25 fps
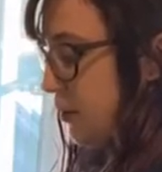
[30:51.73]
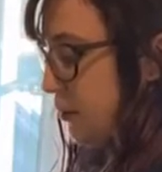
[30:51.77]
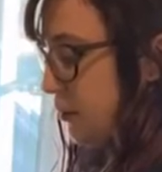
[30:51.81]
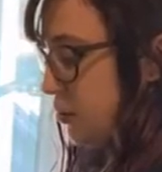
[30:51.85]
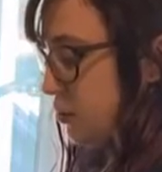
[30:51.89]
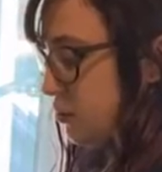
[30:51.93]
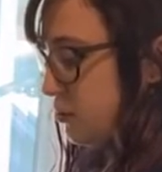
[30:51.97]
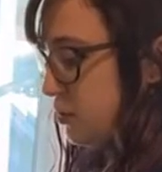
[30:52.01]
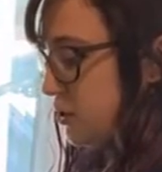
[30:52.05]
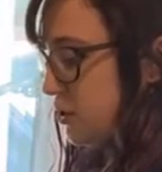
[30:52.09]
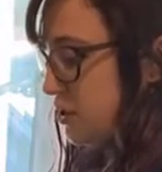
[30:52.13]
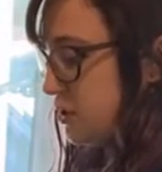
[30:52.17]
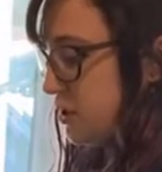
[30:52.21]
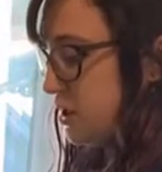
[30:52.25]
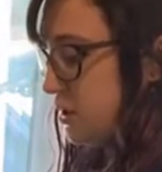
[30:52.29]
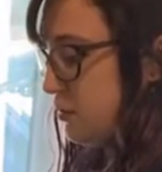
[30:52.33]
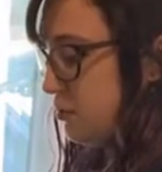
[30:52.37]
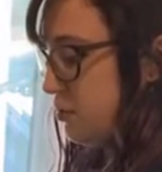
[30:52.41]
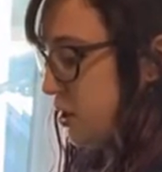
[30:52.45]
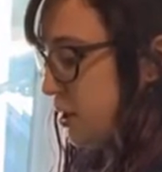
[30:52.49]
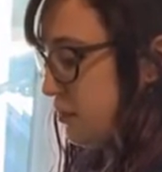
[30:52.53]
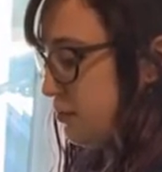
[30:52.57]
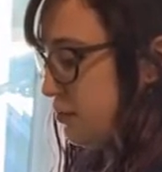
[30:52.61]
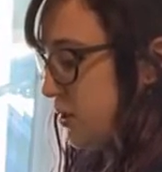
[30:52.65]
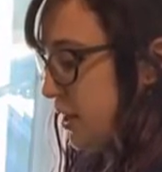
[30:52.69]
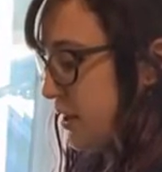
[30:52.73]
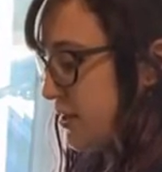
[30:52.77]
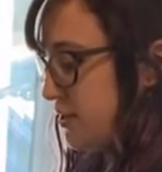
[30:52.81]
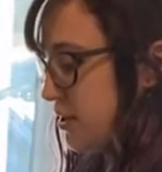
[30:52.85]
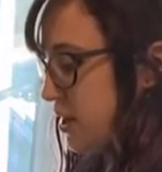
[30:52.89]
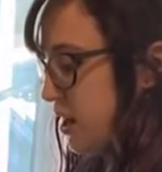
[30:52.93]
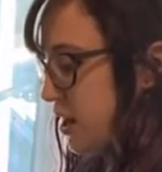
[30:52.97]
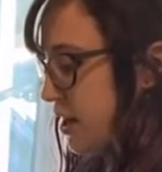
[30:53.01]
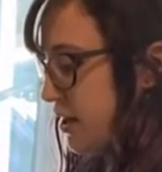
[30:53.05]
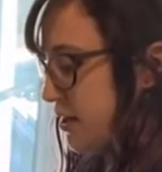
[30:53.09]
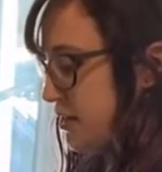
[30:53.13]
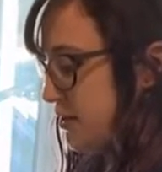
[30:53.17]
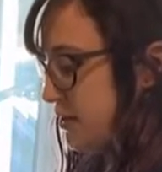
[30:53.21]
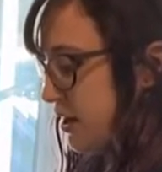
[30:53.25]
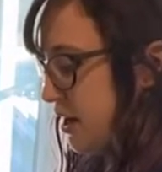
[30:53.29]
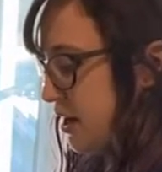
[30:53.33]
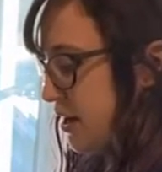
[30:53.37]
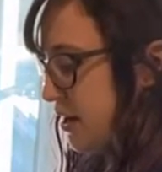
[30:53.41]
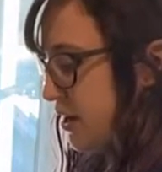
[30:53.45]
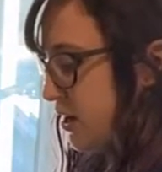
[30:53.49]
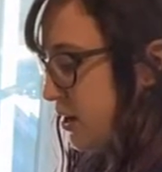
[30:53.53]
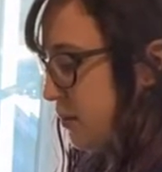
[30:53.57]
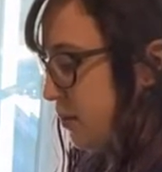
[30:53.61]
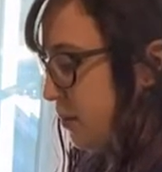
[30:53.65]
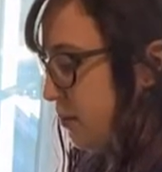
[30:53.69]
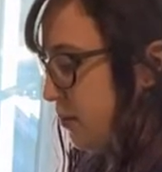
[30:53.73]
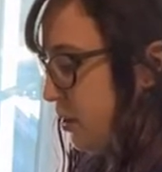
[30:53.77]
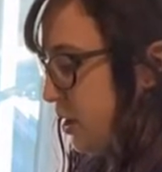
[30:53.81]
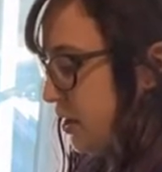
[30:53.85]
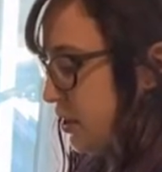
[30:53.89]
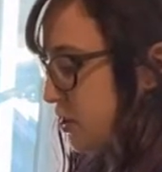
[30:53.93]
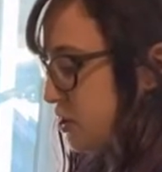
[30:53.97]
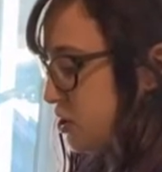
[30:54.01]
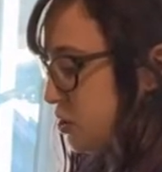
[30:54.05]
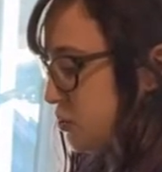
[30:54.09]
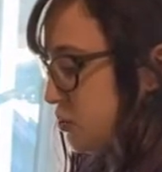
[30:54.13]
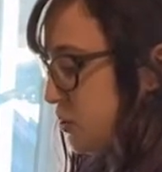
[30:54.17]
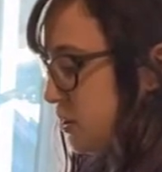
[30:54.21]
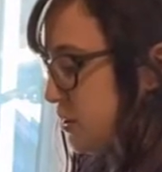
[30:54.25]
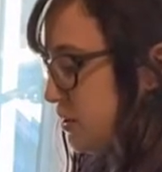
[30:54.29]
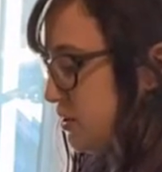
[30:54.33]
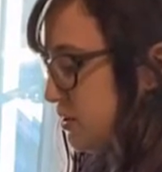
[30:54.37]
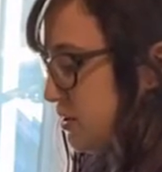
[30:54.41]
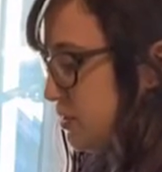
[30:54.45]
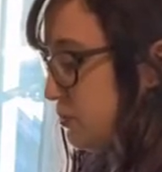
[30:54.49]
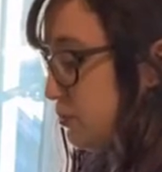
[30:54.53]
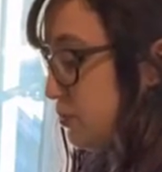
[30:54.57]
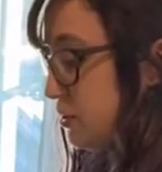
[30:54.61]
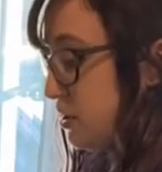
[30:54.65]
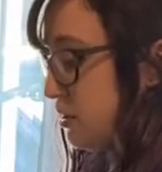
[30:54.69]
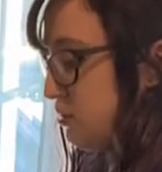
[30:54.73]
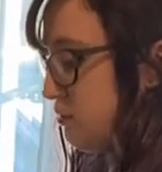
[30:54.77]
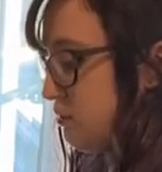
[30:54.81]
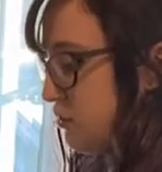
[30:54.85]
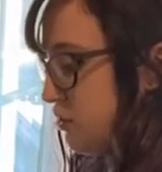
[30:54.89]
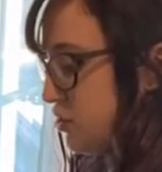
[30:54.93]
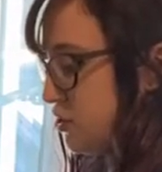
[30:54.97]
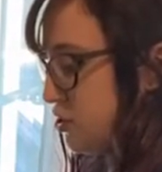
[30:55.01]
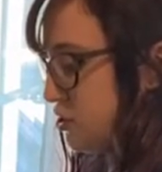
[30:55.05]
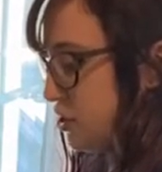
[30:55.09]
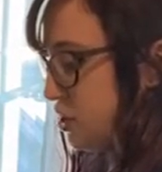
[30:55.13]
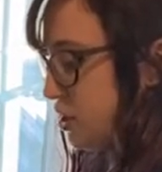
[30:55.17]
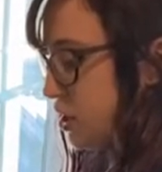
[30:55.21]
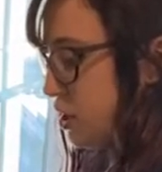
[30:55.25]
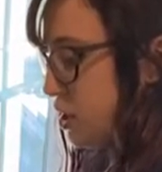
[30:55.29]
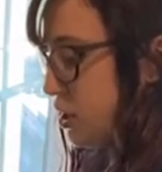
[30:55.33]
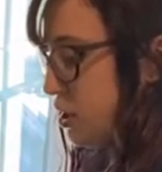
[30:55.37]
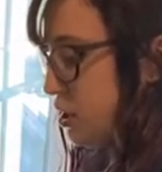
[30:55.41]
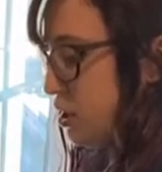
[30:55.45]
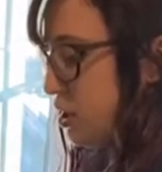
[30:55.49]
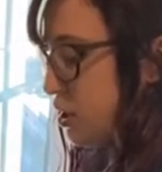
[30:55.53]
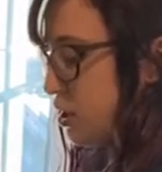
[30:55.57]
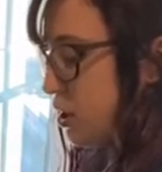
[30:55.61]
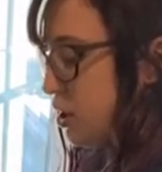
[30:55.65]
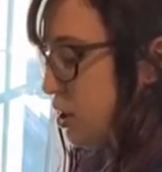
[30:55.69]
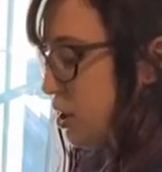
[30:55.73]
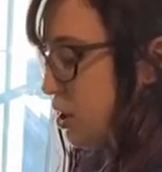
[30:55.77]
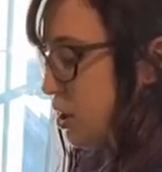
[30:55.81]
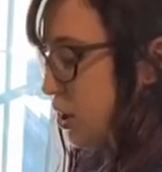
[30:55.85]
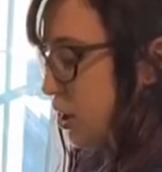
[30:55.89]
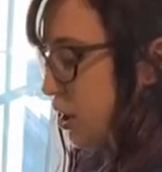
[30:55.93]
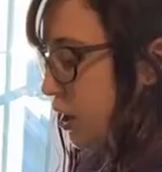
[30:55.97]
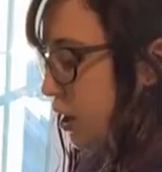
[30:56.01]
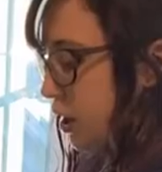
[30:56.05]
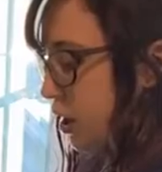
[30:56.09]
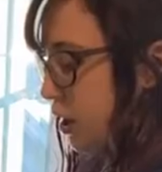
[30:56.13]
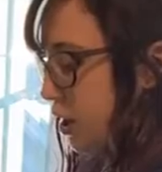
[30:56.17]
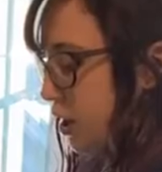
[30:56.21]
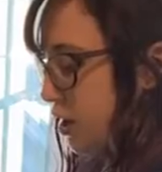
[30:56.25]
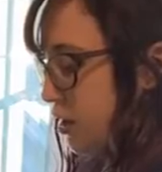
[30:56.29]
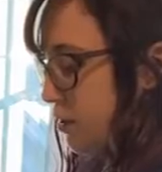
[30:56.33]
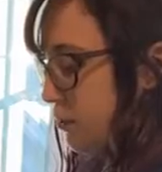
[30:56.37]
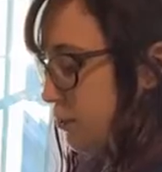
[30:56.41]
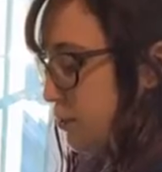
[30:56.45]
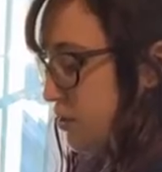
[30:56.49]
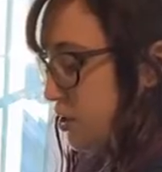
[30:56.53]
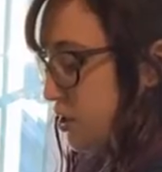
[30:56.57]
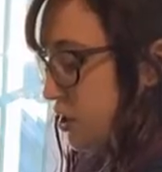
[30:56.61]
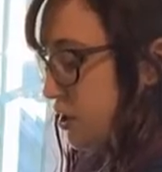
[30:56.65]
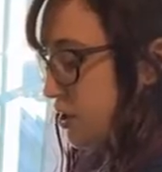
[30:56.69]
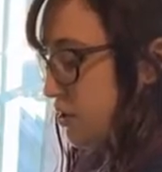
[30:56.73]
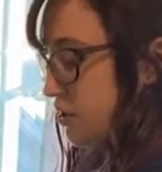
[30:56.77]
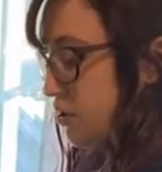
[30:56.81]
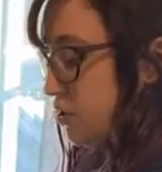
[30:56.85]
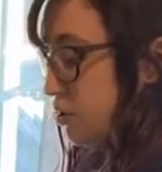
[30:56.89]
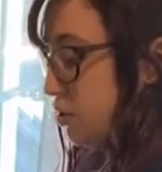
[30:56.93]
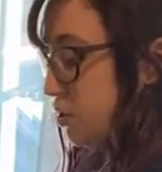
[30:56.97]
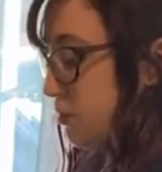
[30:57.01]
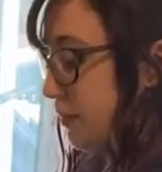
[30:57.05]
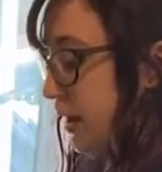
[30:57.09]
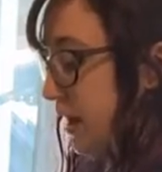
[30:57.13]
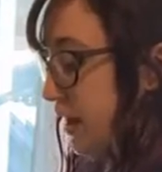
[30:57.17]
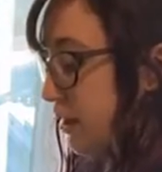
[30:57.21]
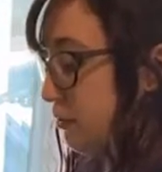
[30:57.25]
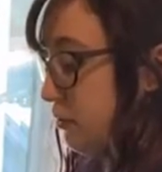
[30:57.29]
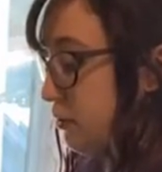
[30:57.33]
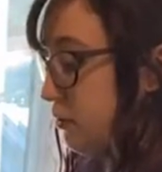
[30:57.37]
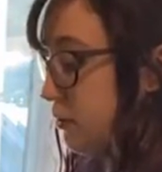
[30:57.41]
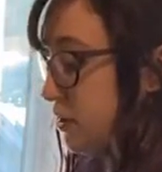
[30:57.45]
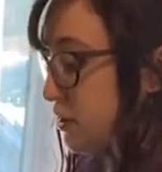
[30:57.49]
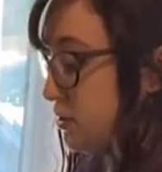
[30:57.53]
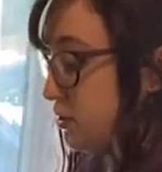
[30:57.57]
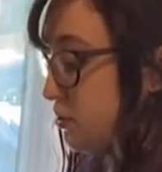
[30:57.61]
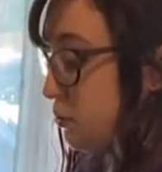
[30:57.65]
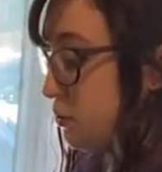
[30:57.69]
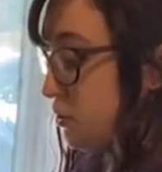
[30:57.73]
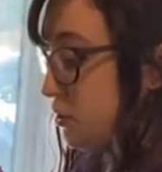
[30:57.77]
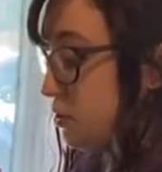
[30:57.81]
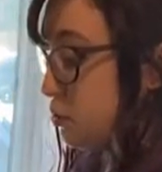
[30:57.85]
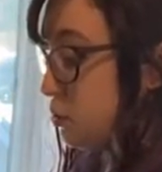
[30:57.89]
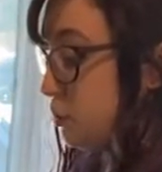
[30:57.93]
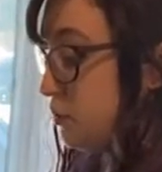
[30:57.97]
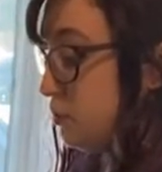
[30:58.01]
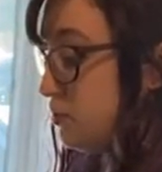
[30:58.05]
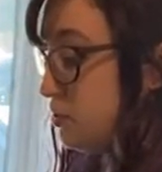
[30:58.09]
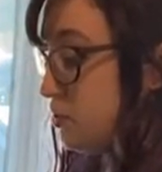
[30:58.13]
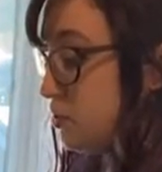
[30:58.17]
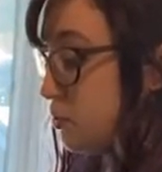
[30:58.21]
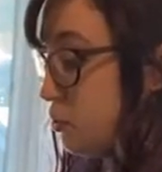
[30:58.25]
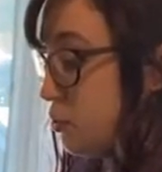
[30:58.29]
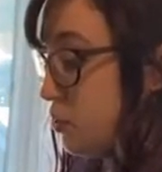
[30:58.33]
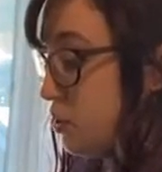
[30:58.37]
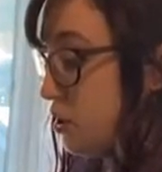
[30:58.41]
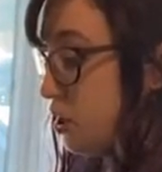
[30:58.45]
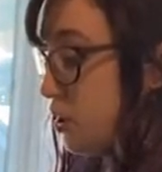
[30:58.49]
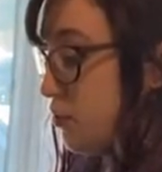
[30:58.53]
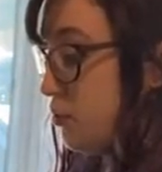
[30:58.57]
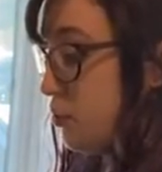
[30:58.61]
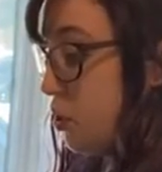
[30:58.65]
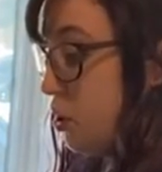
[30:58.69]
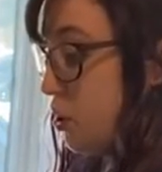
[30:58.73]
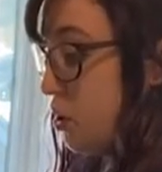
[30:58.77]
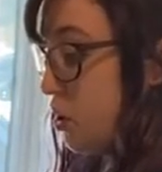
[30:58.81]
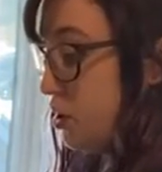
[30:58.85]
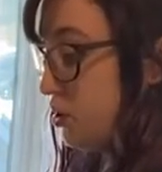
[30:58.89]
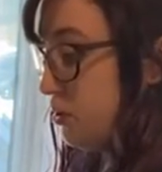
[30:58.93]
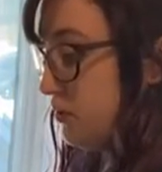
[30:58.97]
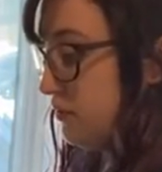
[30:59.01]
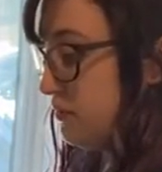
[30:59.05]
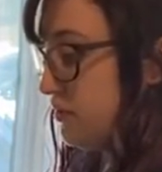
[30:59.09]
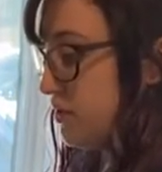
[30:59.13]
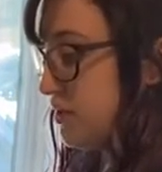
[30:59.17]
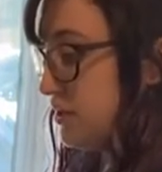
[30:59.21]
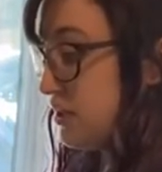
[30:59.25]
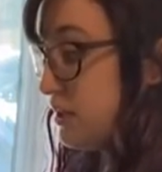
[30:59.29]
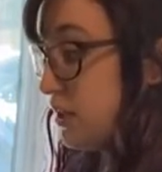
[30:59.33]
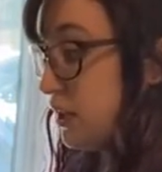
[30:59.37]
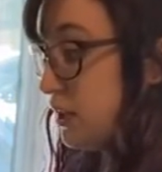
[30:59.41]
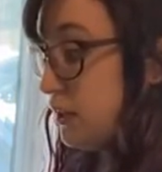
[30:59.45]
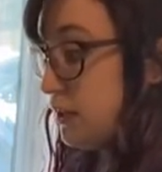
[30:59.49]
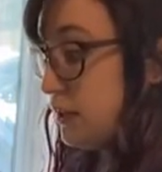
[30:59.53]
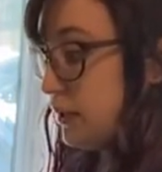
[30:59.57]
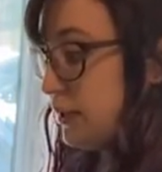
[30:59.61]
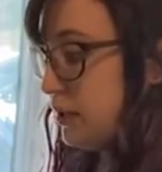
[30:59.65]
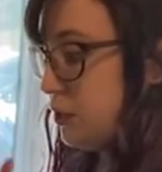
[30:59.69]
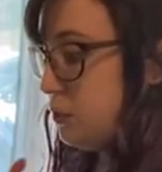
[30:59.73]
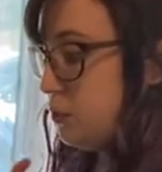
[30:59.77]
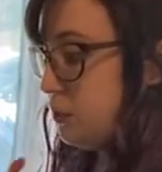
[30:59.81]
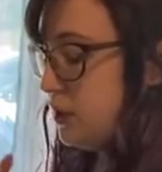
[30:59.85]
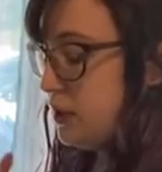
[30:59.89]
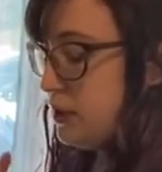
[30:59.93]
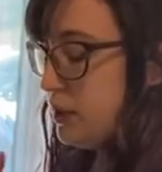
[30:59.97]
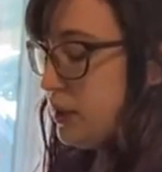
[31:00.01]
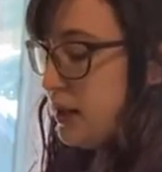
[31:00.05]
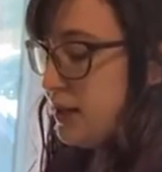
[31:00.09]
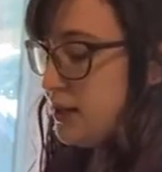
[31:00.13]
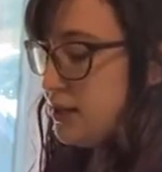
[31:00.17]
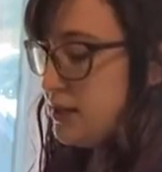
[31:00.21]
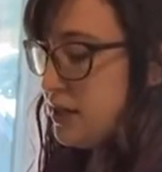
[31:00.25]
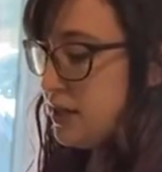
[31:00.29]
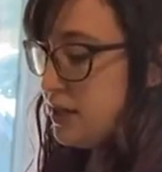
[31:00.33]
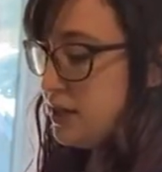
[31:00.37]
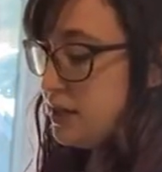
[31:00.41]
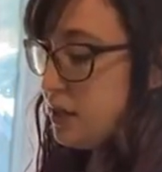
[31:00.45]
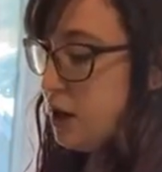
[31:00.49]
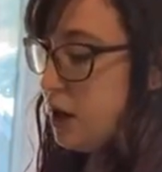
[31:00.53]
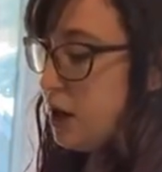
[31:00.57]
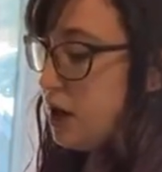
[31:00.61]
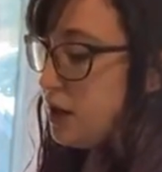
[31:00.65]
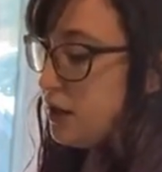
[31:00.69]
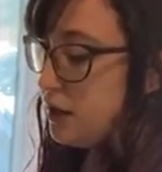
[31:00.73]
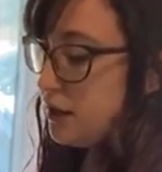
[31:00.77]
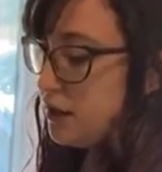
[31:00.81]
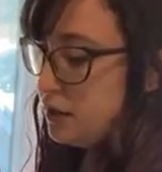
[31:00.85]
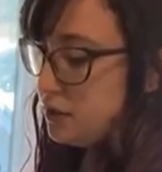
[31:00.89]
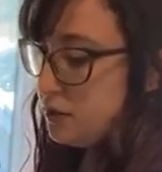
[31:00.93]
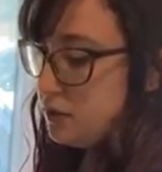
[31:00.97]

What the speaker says: You don't need to keep it up as high as I am. I'm kind of doing the speed version here because your macaroni is going to absorb all of this liquid and take on